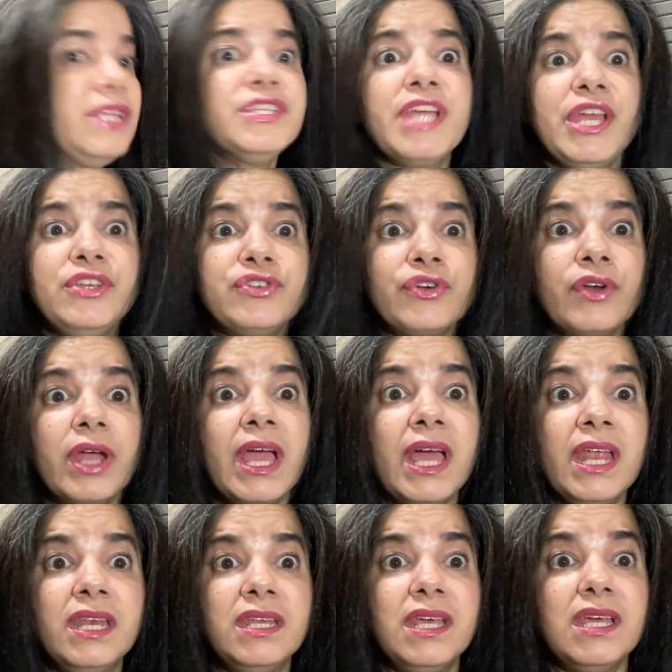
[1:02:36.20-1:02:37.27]
changer,
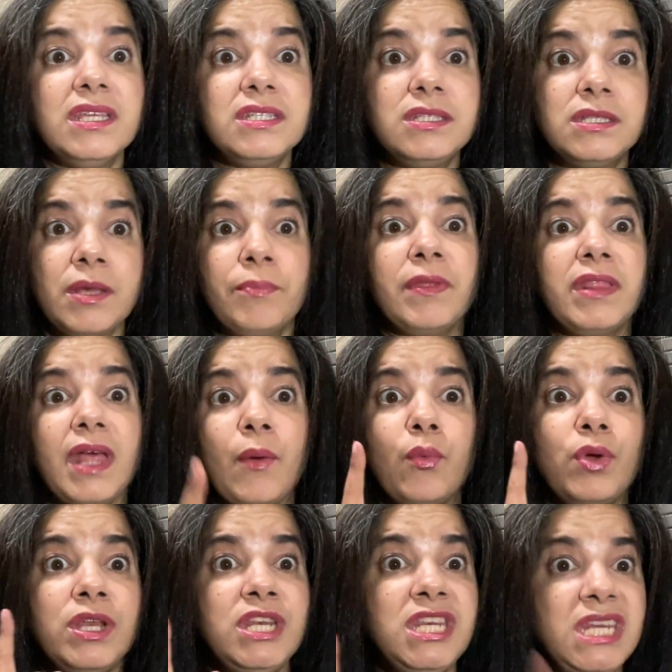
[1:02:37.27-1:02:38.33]
and is something that
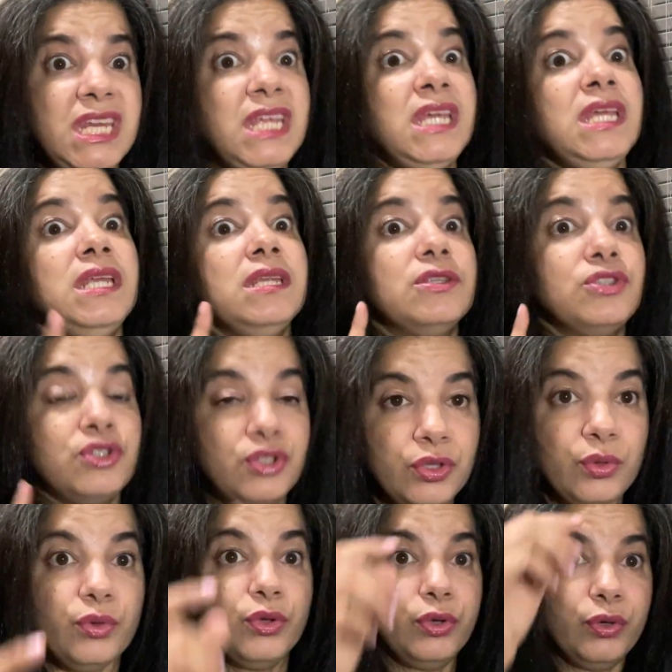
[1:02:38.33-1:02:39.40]
we need
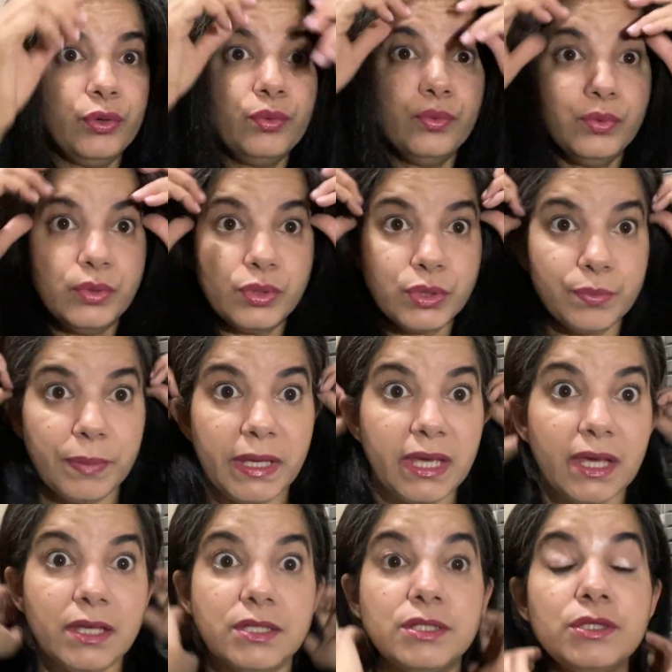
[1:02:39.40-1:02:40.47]
to use,
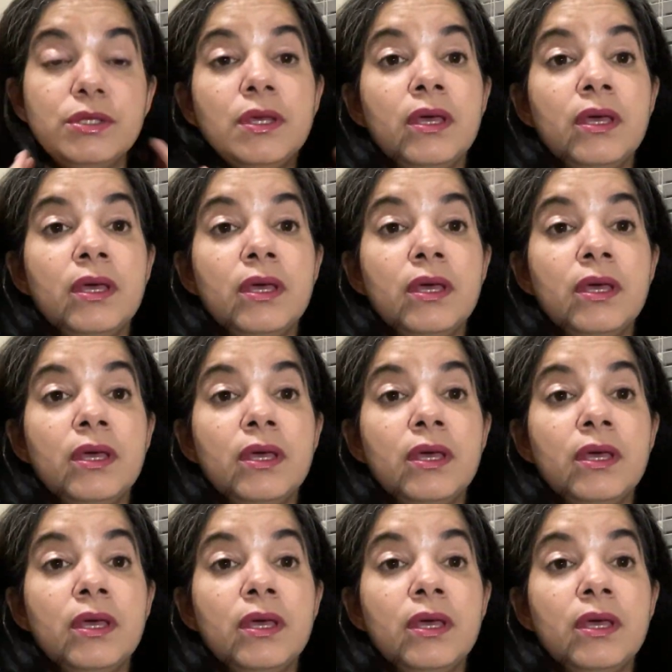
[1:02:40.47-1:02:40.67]
because